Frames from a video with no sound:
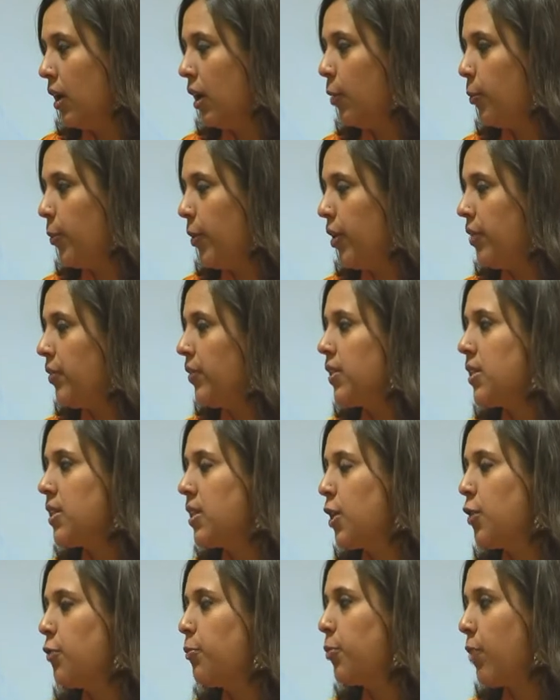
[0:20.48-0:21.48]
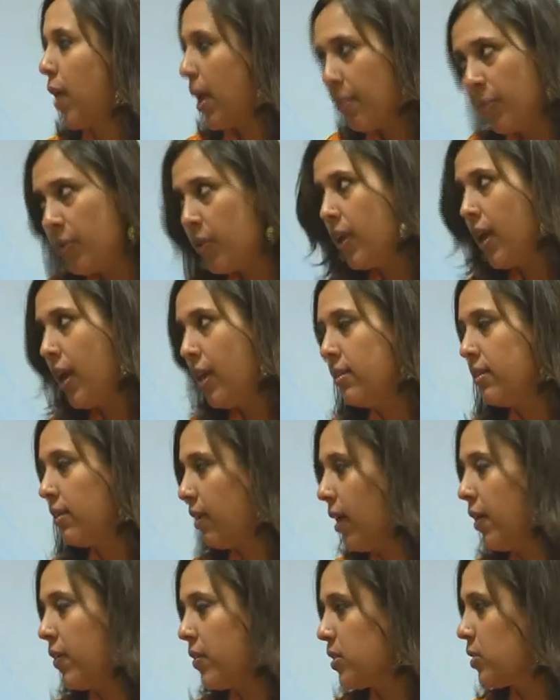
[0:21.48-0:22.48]
where even the state of primary
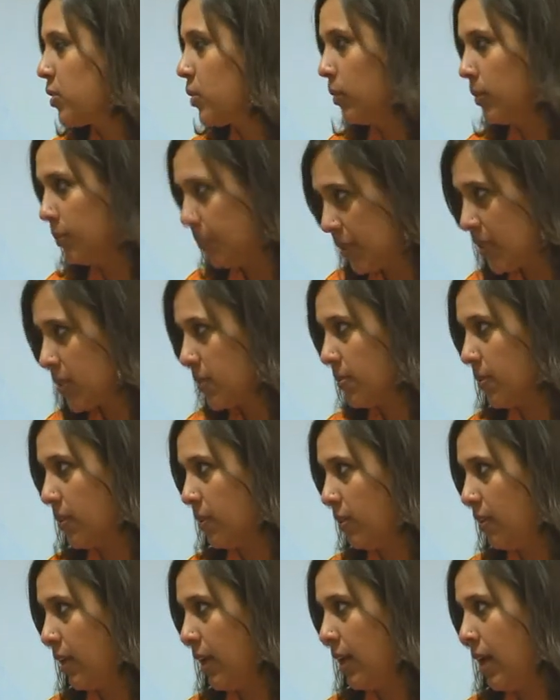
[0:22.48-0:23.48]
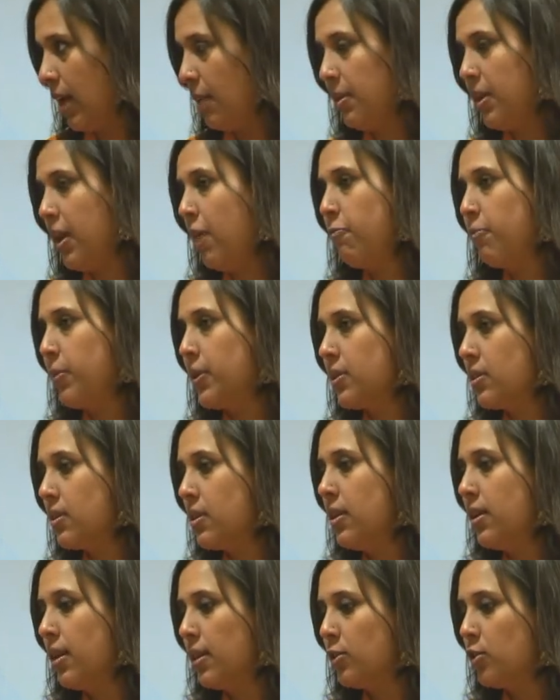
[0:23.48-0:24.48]
healthcare is so abysmal. And I mean, I've
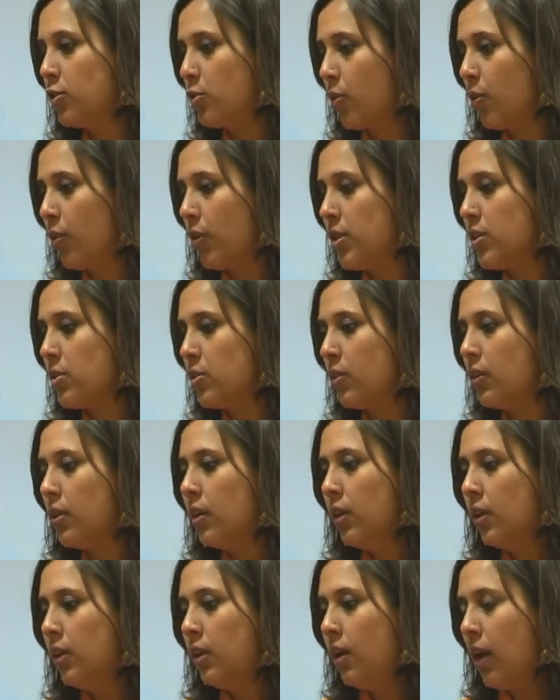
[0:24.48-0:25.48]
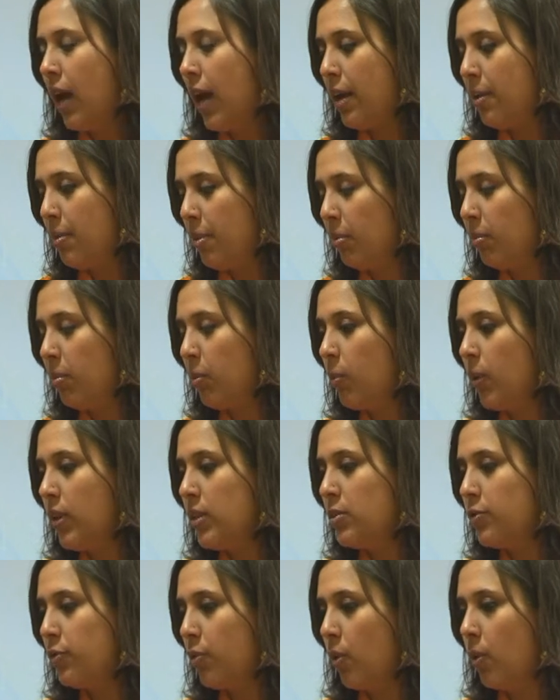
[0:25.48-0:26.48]
personally done stories on, I remember
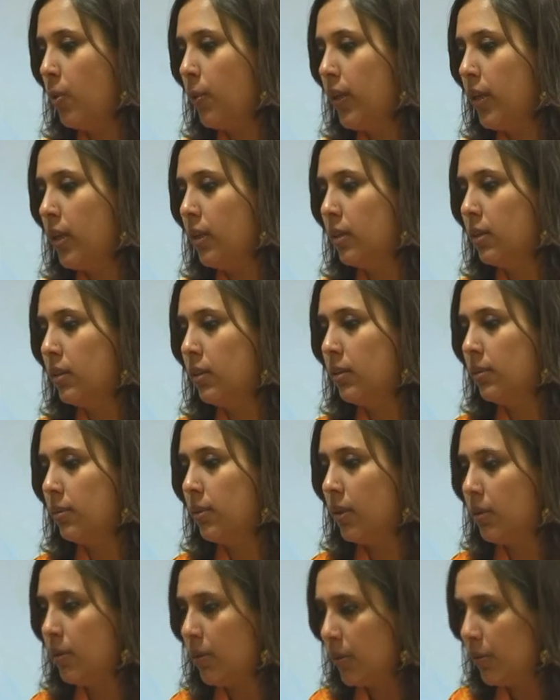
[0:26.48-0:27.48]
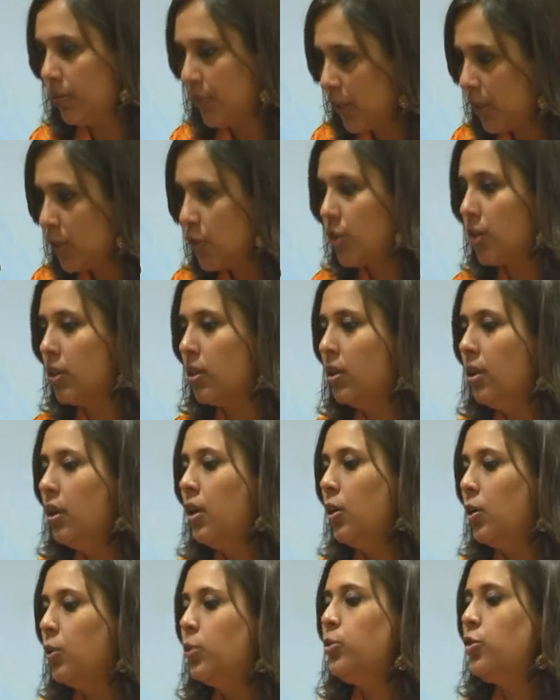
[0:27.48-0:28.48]
once following a villager
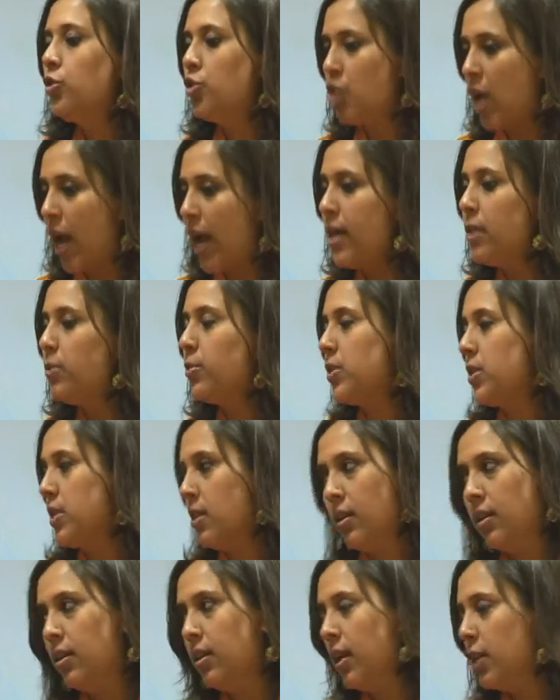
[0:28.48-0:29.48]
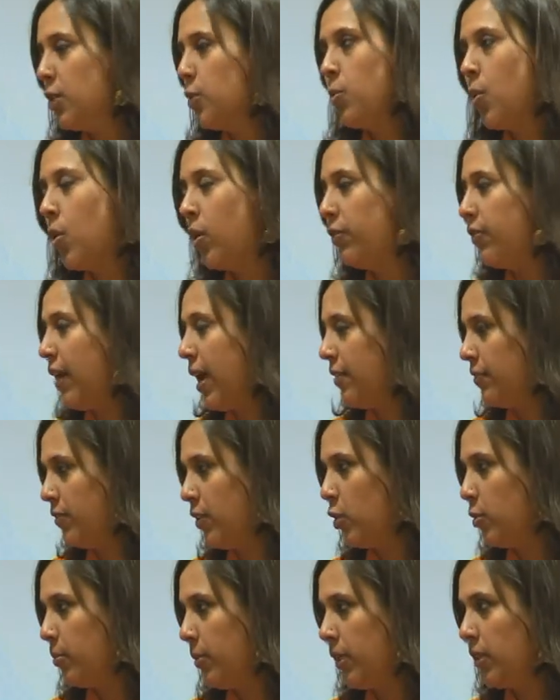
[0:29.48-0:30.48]
whose child was ill and he had to walk 5
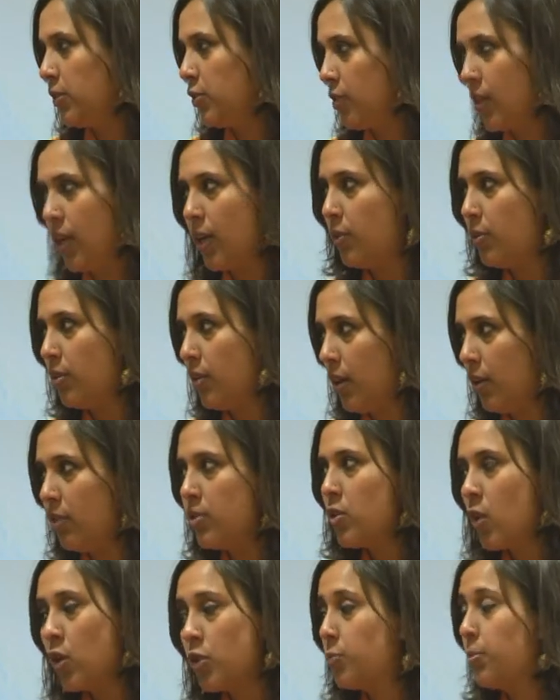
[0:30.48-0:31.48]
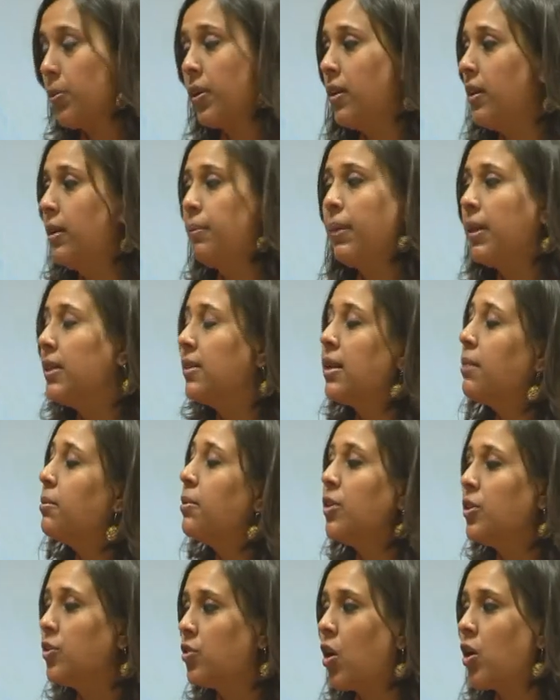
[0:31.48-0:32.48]
kilometers to get to the nearest hospital. And by the time
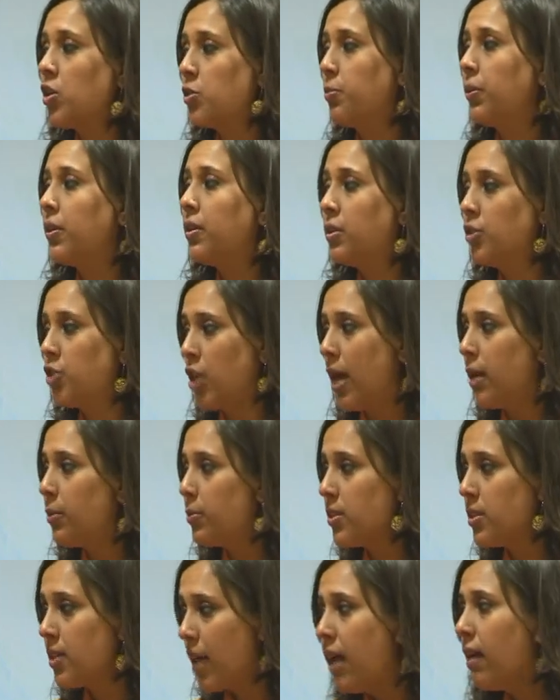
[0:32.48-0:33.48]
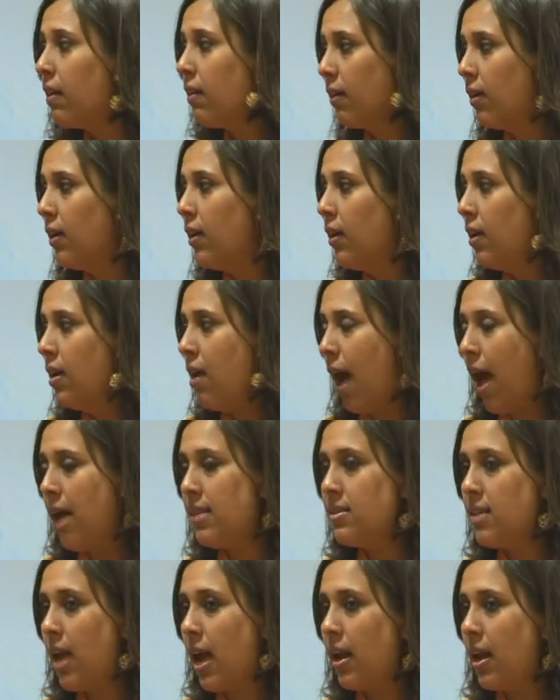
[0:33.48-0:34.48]
he reached the hospital, the child was dead.
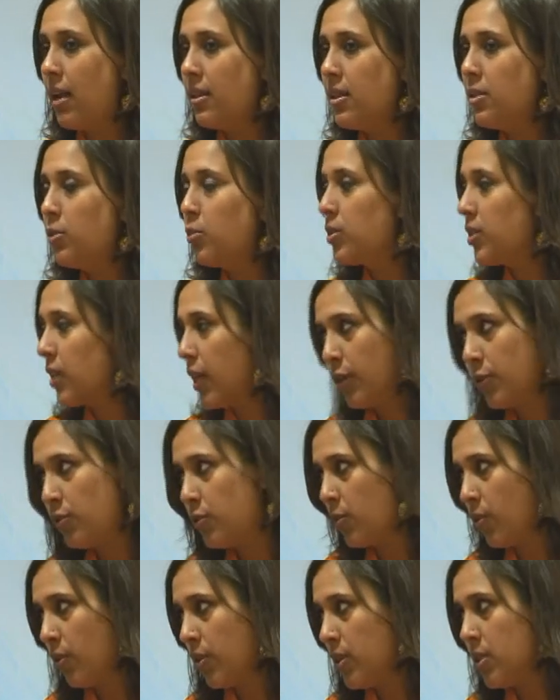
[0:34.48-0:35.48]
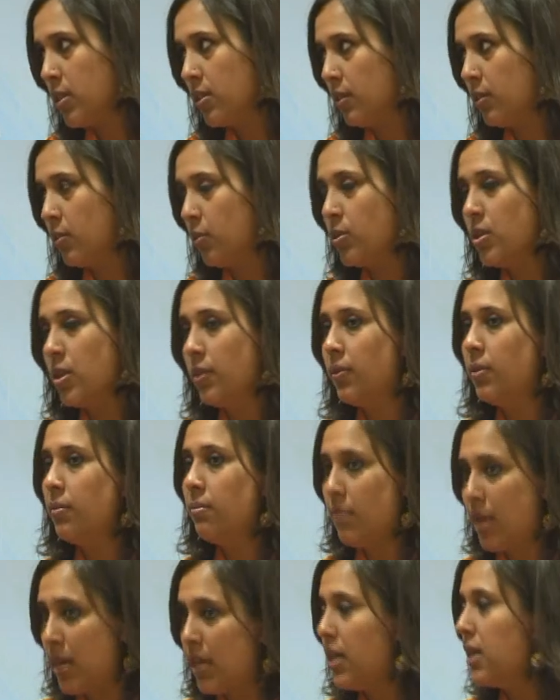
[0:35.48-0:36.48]
And I think those kind of stories don't
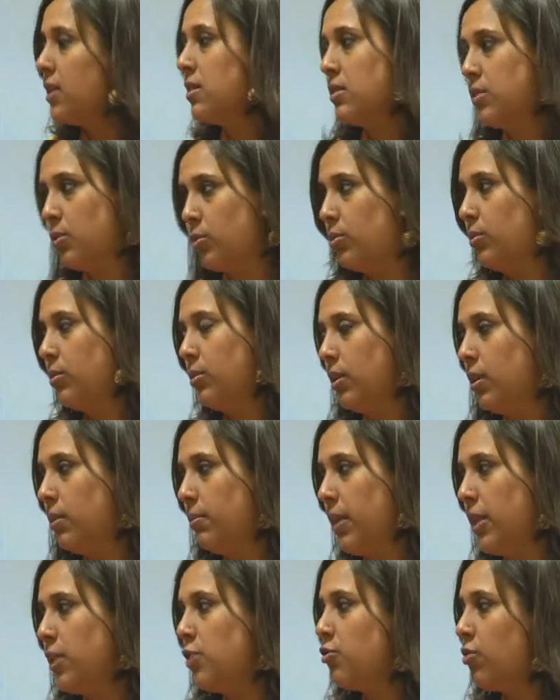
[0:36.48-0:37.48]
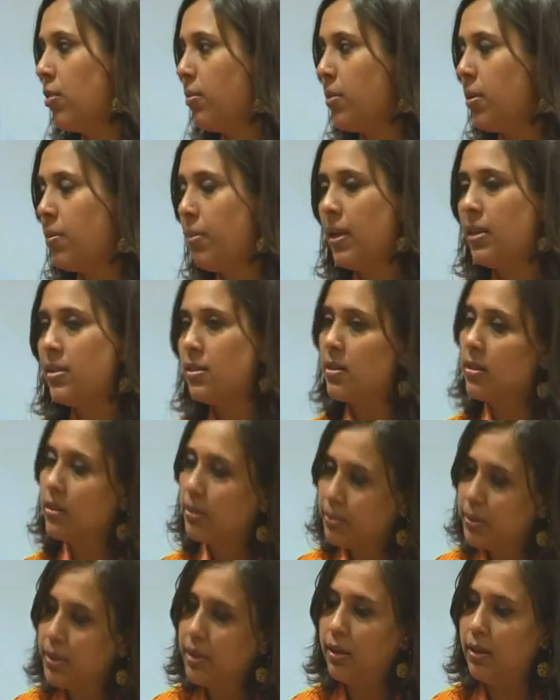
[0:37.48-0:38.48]
even make it to mainstream debates in
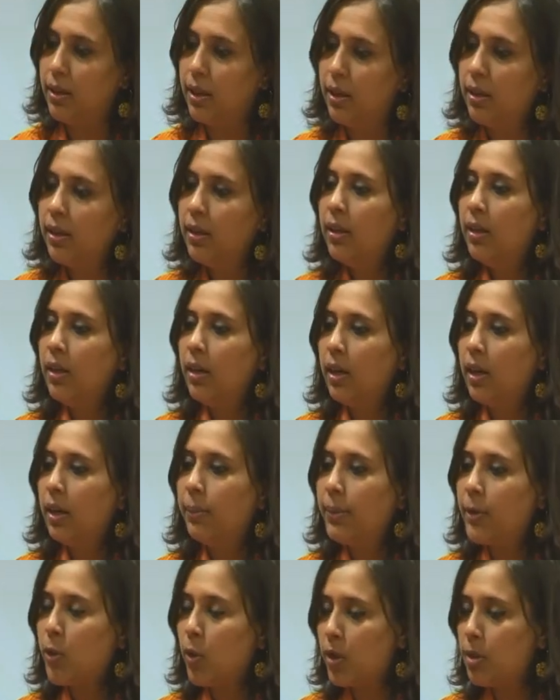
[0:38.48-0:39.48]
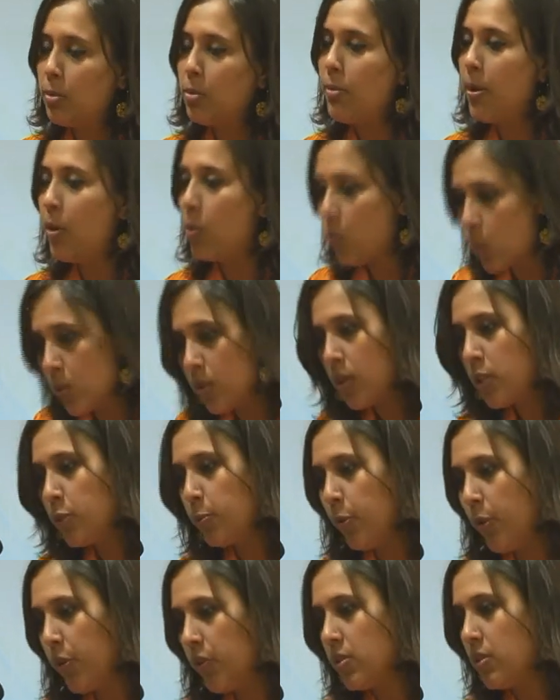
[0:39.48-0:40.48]
urban India. But talking about my own
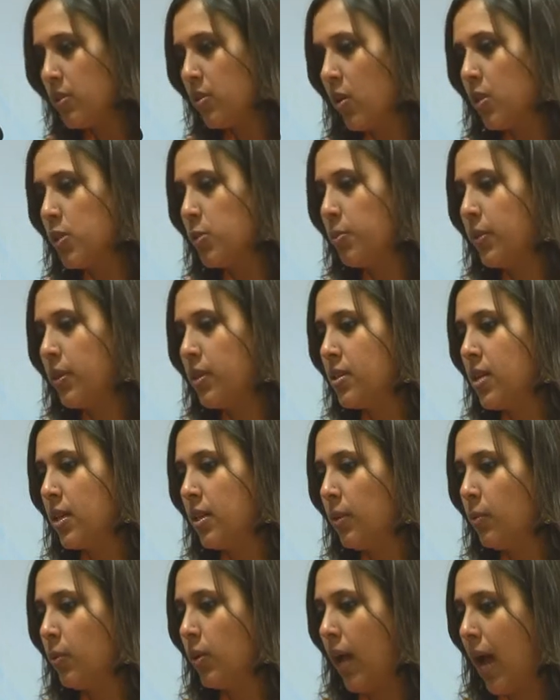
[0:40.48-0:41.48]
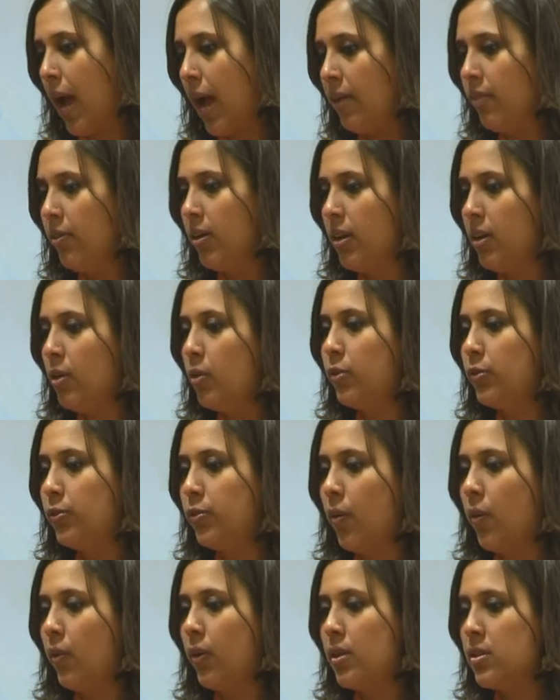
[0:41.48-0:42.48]
experience in hospitals, I think what I really look
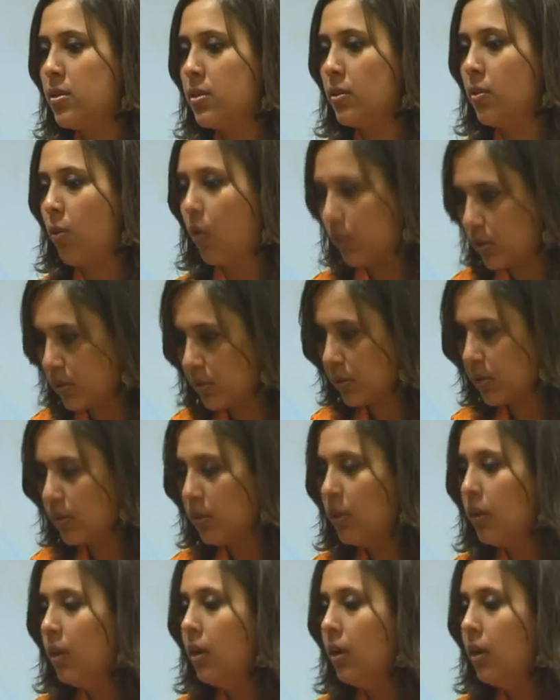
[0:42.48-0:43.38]
for is a doctor